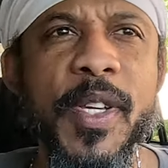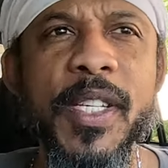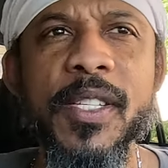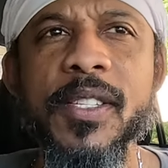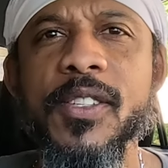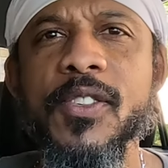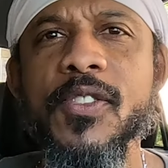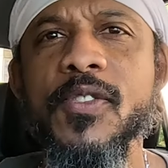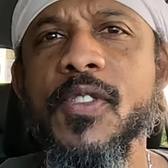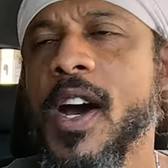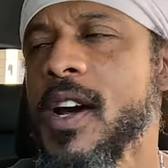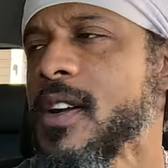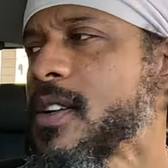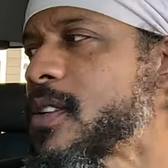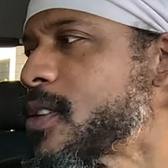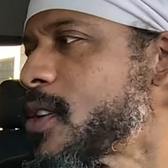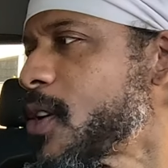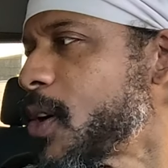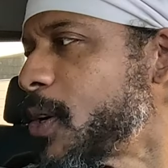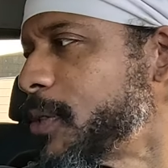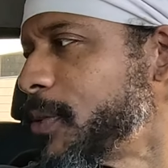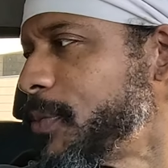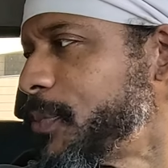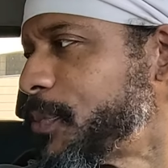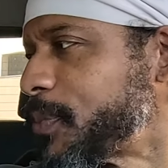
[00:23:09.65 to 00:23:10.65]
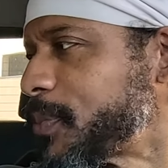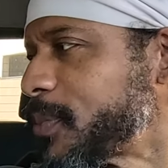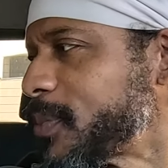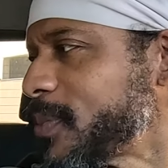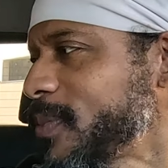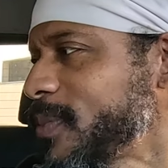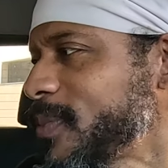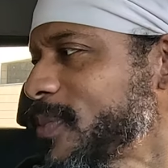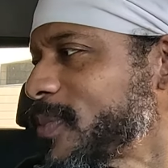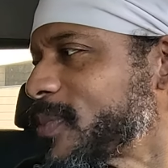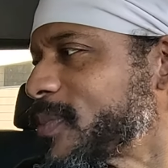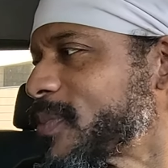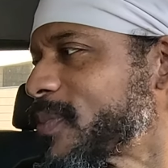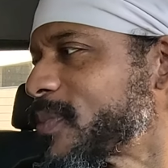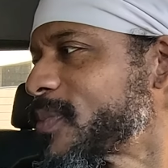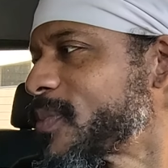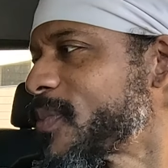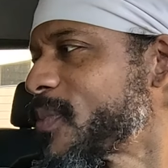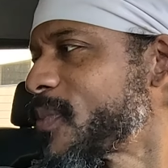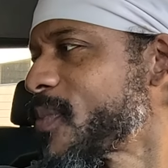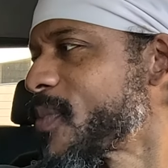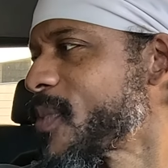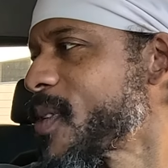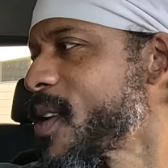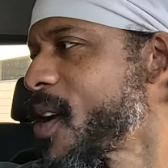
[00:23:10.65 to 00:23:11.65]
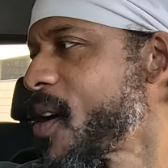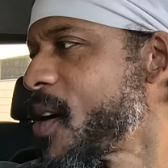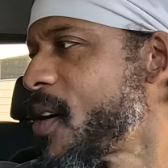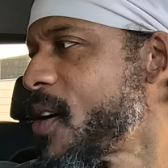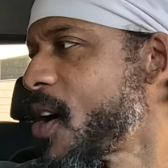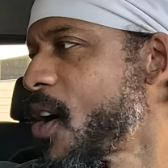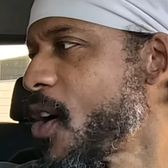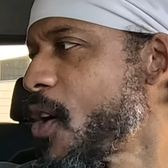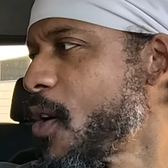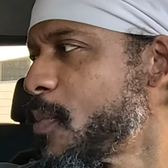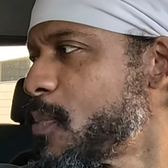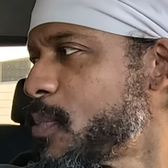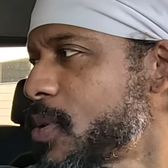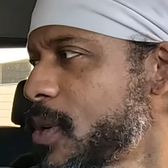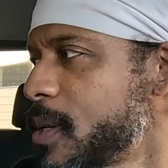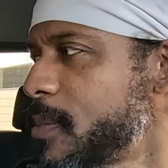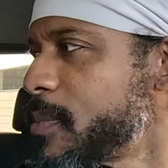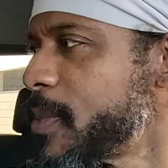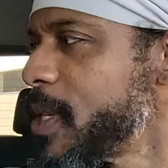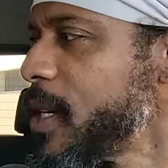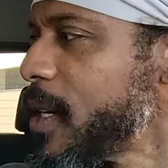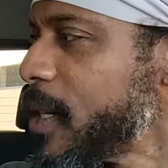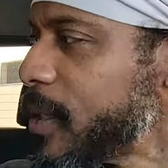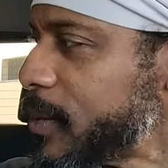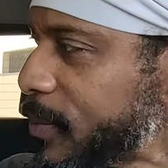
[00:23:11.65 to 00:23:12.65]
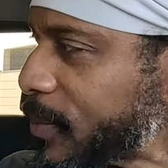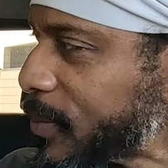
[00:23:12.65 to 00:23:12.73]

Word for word: Misu, I don't know. Pull me up. Oh, pull me up?